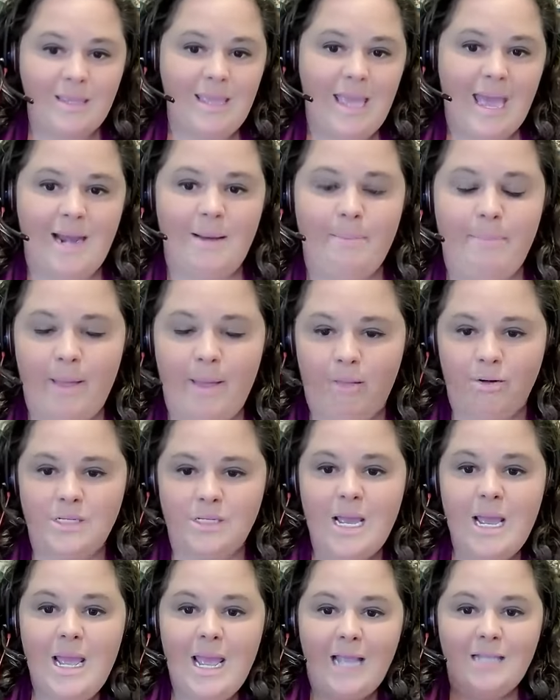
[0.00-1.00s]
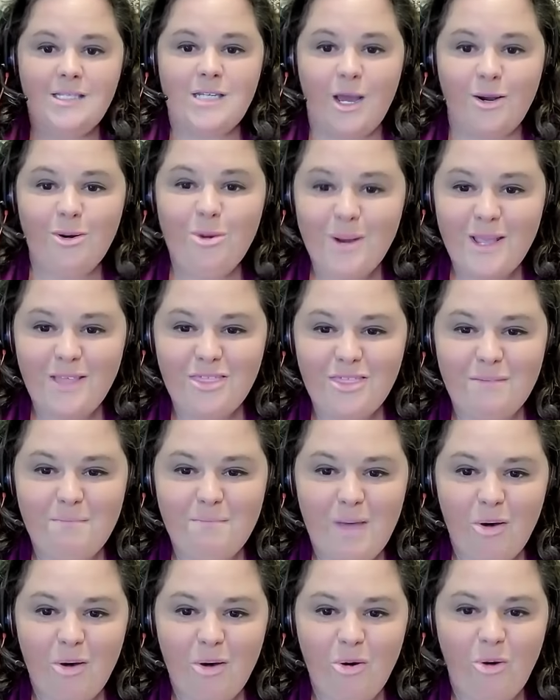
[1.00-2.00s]
caterpillars. It's underneath the
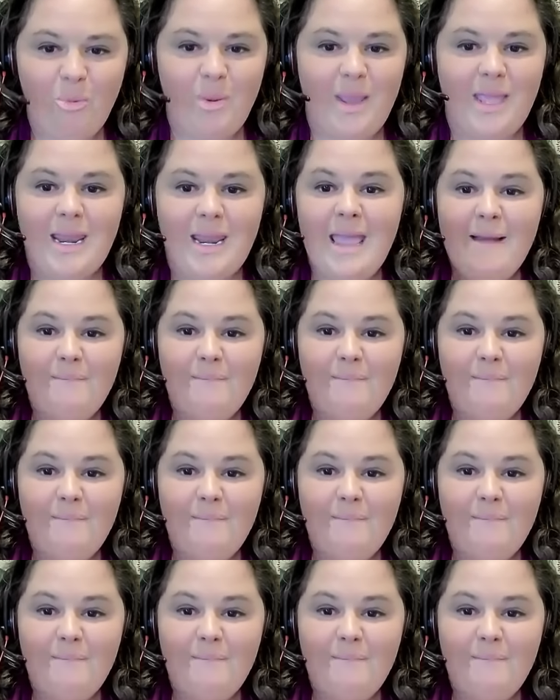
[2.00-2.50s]
milkweed.